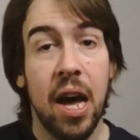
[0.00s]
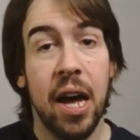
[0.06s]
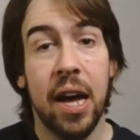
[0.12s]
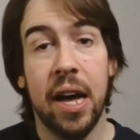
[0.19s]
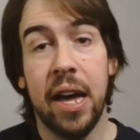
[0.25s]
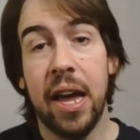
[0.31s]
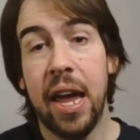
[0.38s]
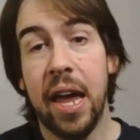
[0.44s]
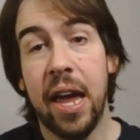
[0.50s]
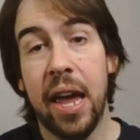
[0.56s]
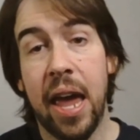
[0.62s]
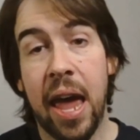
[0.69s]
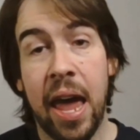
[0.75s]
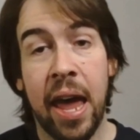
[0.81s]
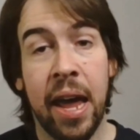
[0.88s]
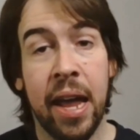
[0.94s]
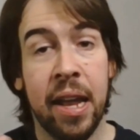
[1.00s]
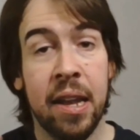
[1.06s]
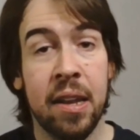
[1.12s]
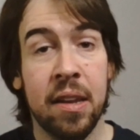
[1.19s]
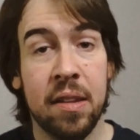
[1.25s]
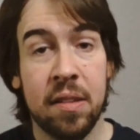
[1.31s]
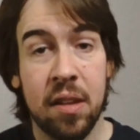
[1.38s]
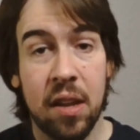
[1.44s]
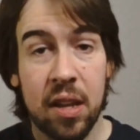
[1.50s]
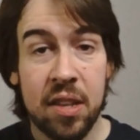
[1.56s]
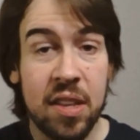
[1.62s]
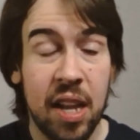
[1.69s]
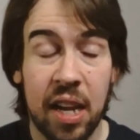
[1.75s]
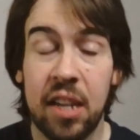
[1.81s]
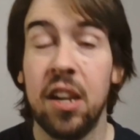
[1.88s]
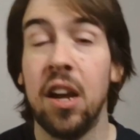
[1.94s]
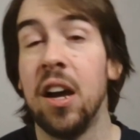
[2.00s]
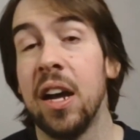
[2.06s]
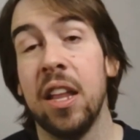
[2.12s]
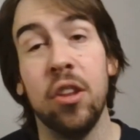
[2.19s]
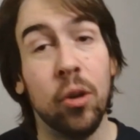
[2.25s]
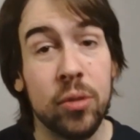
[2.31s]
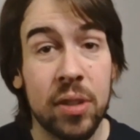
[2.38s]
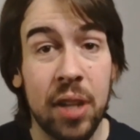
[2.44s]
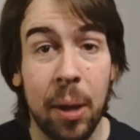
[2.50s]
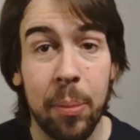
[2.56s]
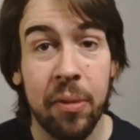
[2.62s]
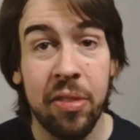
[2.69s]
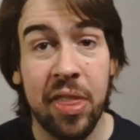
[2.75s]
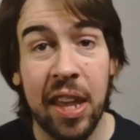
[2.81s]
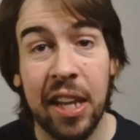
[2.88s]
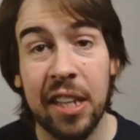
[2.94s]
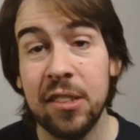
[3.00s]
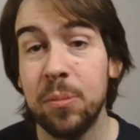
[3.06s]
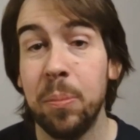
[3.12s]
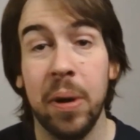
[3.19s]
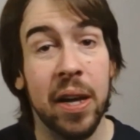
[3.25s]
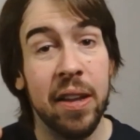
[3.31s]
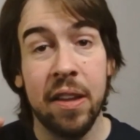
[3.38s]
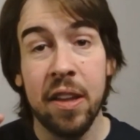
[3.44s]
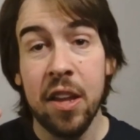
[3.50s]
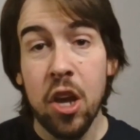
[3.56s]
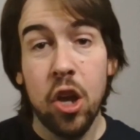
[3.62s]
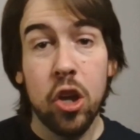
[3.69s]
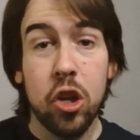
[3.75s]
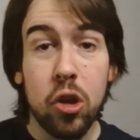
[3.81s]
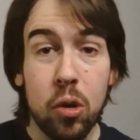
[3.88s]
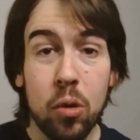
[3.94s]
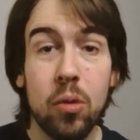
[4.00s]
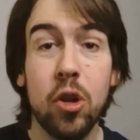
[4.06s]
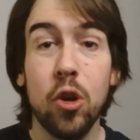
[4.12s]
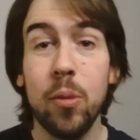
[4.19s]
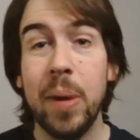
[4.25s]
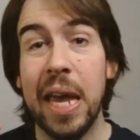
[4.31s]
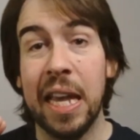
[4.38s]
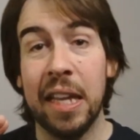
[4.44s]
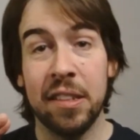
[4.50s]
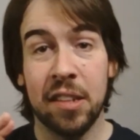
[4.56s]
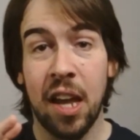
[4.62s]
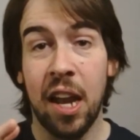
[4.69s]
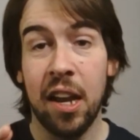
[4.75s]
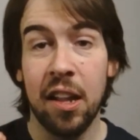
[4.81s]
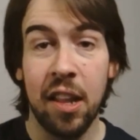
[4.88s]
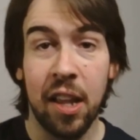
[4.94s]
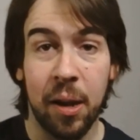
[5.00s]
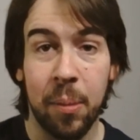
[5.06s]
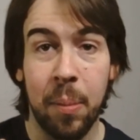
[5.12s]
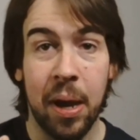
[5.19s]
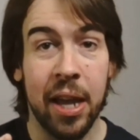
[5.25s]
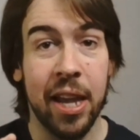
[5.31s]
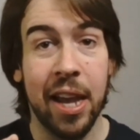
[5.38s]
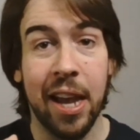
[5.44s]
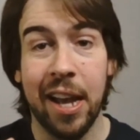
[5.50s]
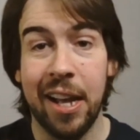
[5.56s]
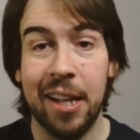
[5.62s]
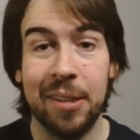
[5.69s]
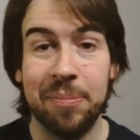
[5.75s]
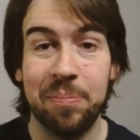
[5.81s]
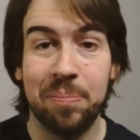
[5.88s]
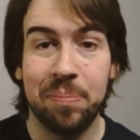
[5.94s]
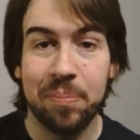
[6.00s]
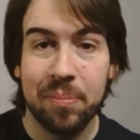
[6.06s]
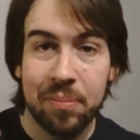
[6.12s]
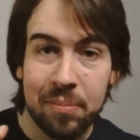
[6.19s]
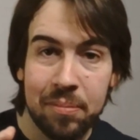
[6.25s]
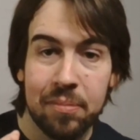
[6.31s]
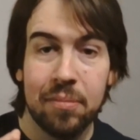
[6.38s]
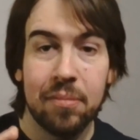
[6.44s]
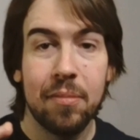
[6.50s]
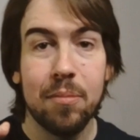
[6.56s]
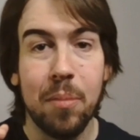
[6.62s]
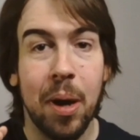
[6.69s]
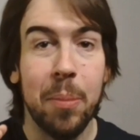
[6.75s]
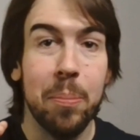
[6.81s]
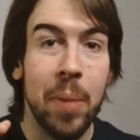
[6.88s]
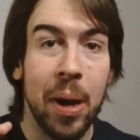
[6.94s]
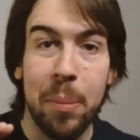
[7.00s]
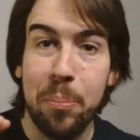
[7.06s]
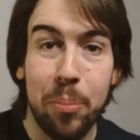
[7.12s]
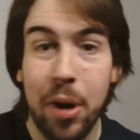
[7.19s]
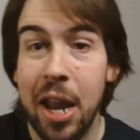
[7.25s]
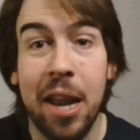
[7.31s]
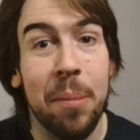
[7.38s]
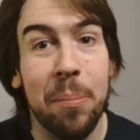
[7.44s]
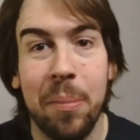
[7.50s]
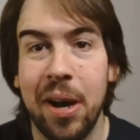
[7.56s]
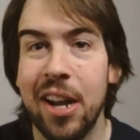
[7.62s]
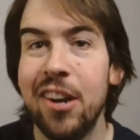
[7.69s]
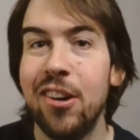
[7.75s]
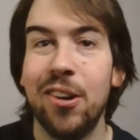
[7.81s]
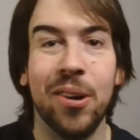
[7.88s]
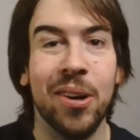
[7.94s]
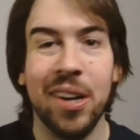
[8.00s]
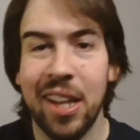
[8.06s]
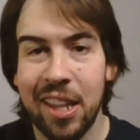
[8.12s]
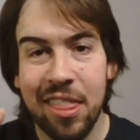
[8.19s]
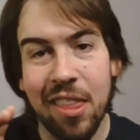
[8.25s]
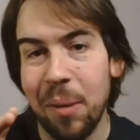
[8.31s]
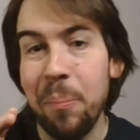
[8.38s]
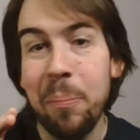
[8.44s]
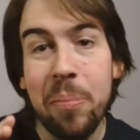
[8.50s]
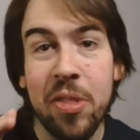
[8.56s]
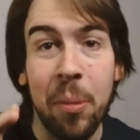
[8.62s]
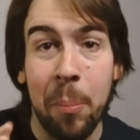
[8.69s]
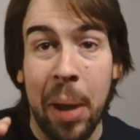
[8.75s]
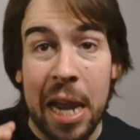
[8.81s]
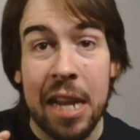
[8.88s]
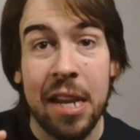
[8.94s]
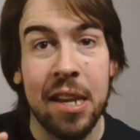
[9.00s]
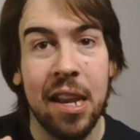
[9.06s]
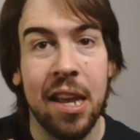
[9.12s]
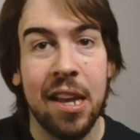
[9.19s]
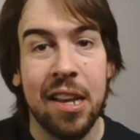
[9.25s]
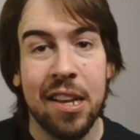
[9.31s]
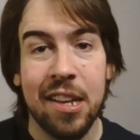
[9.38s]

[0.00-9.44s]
uh, and TikTok and those type of things, but YouTube is kind of like my uh, my my bread and butter or like the the main